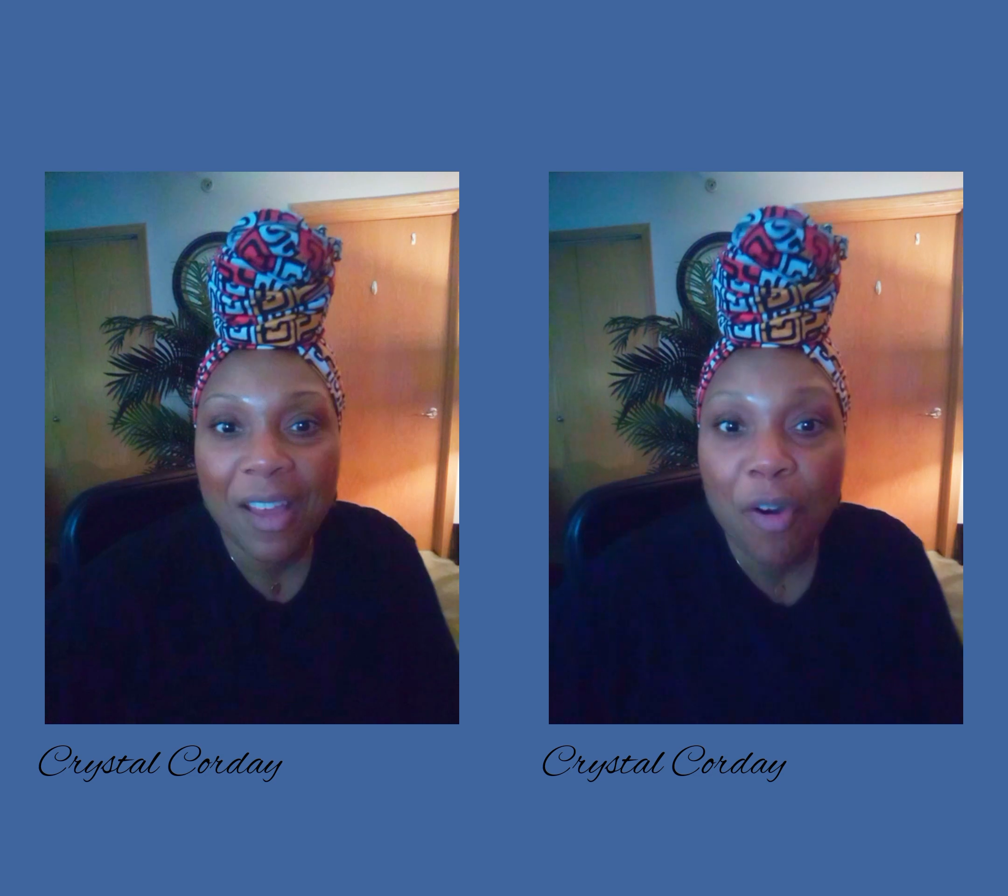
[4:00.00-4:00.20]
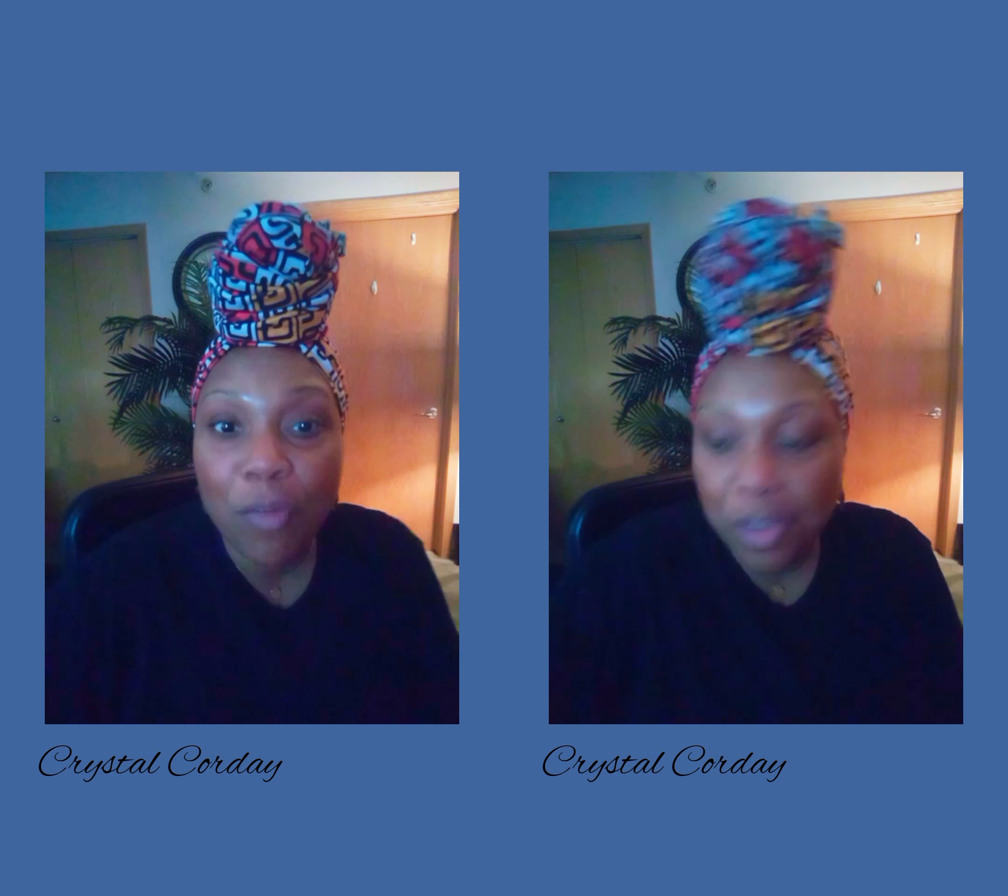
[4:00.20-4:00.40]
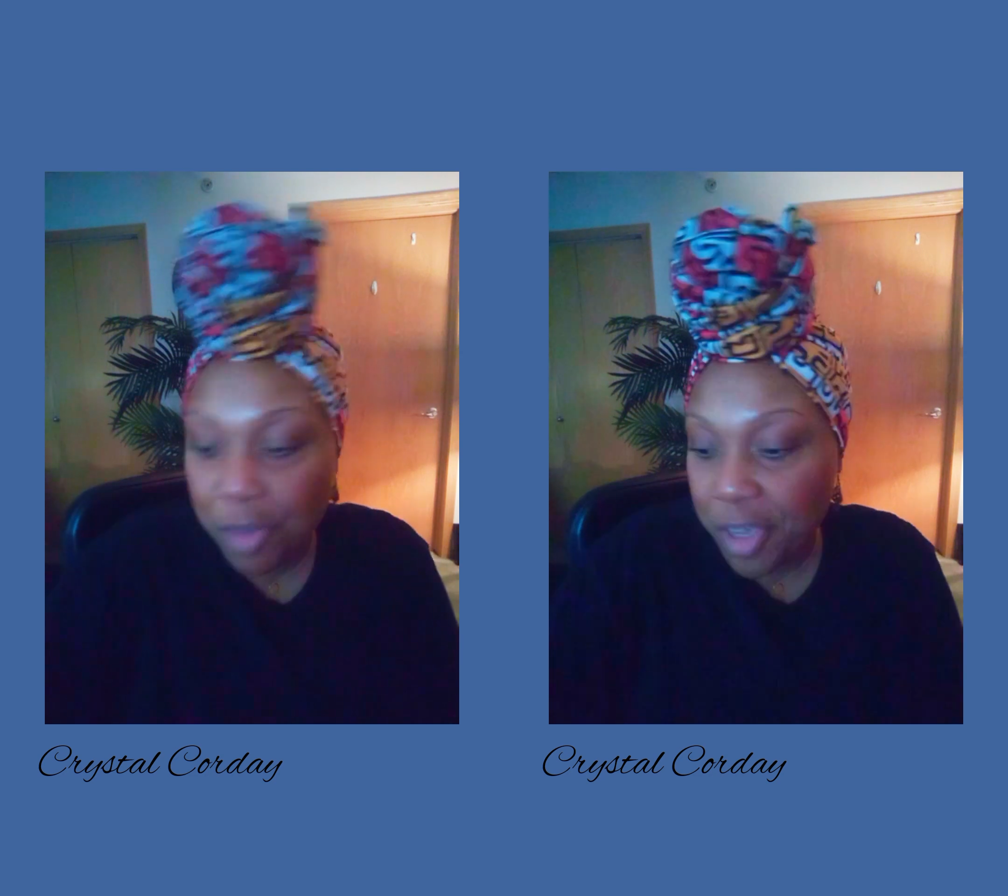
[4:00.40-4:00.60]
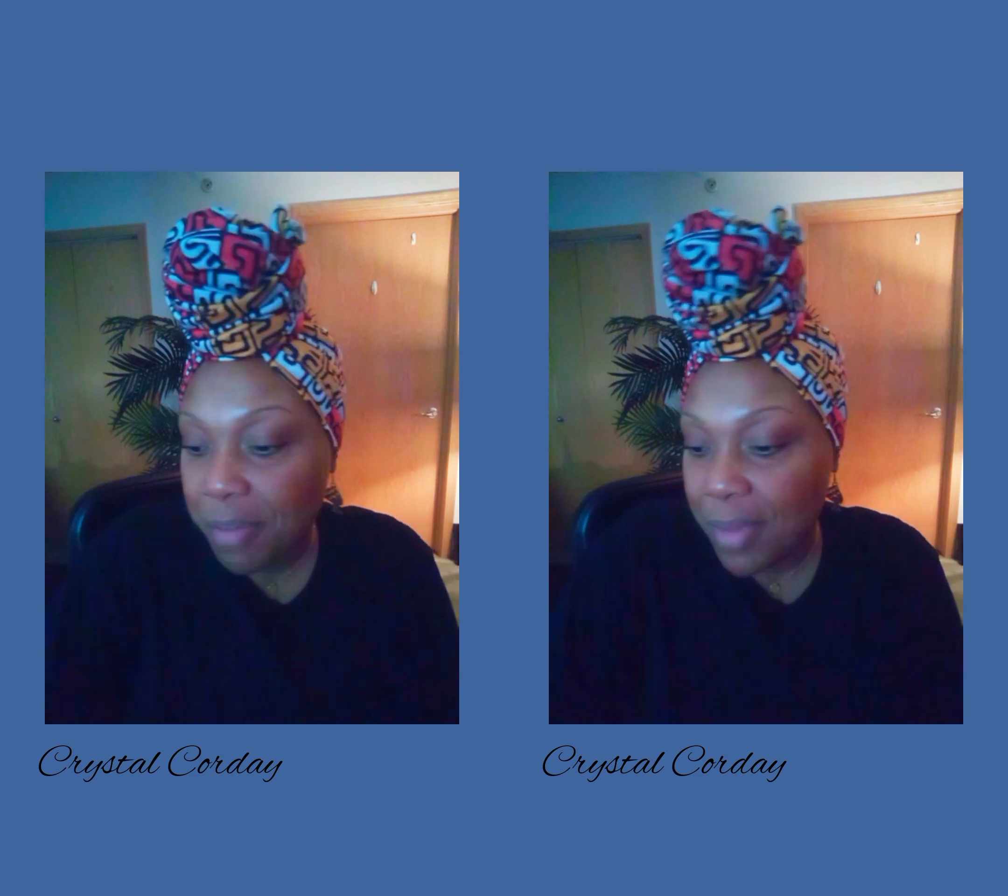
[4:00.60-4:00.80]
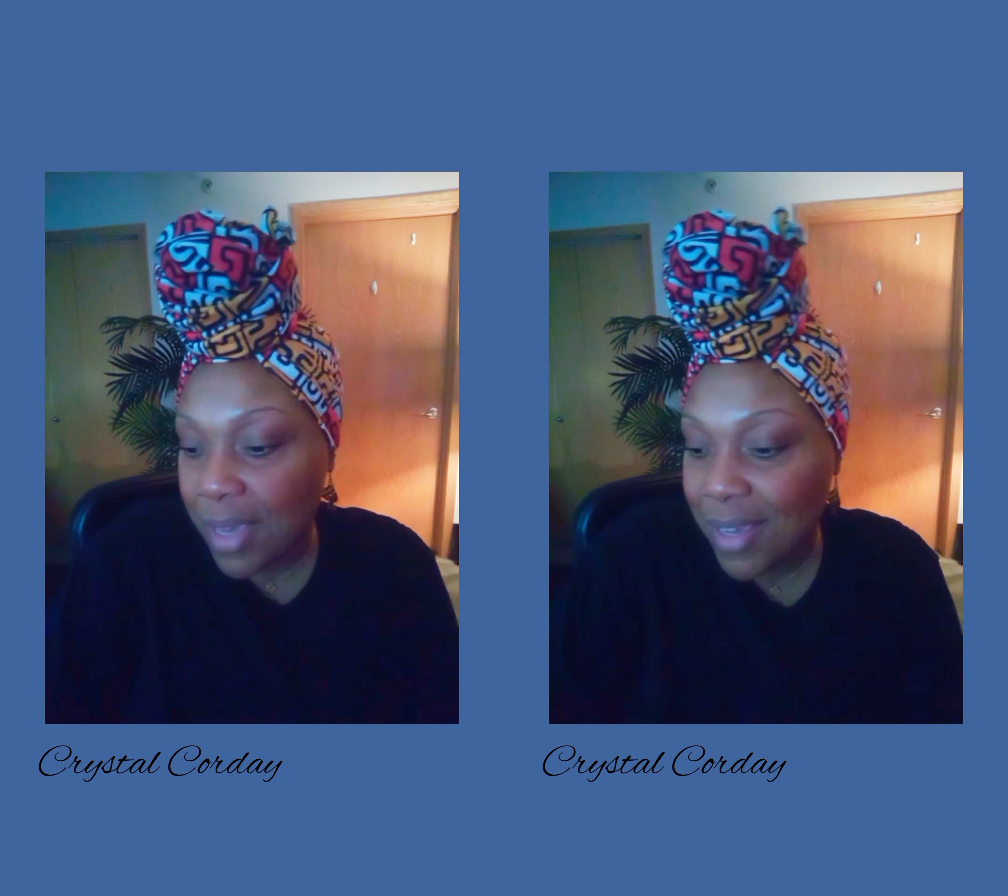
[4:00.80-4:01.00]
night. Hopefully you can
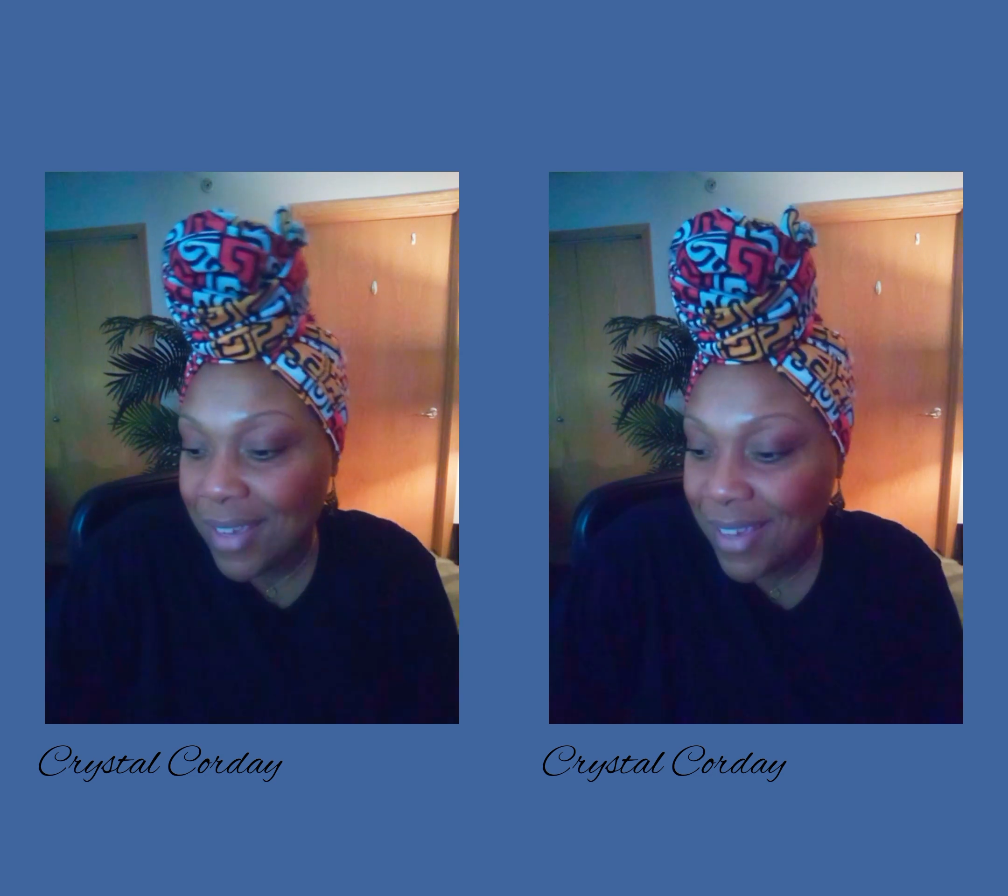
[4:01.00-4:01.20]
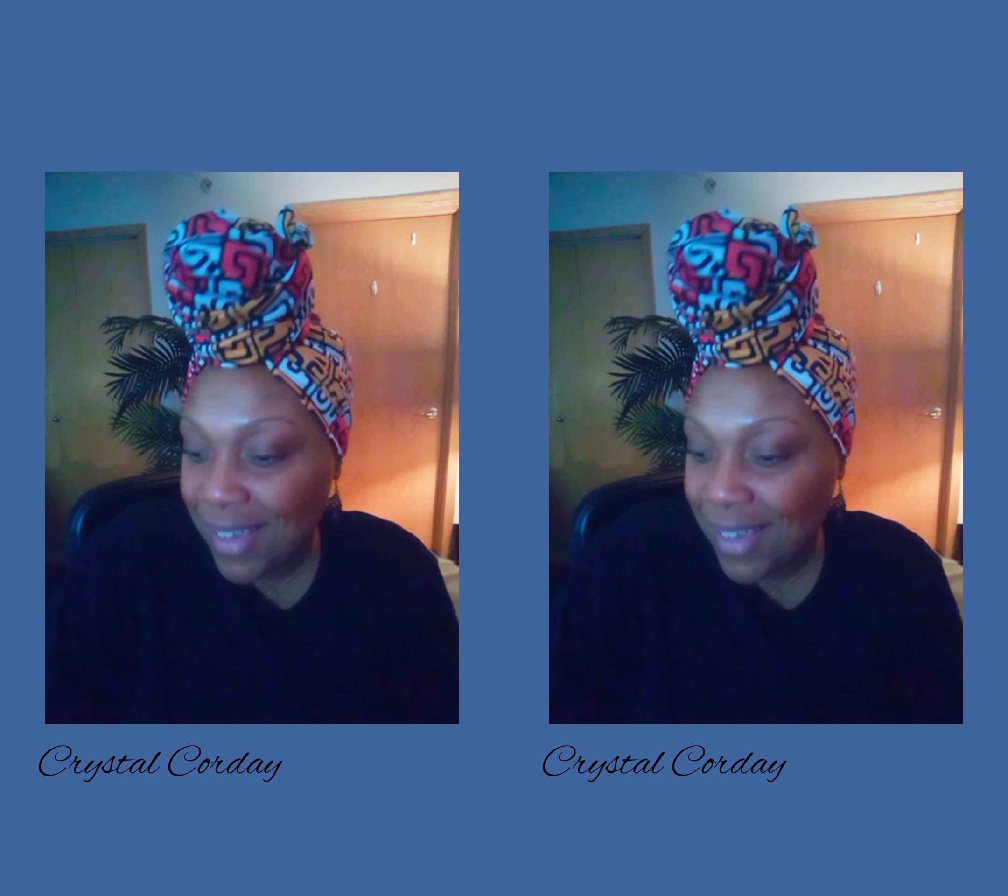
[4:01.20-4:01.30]
hear me.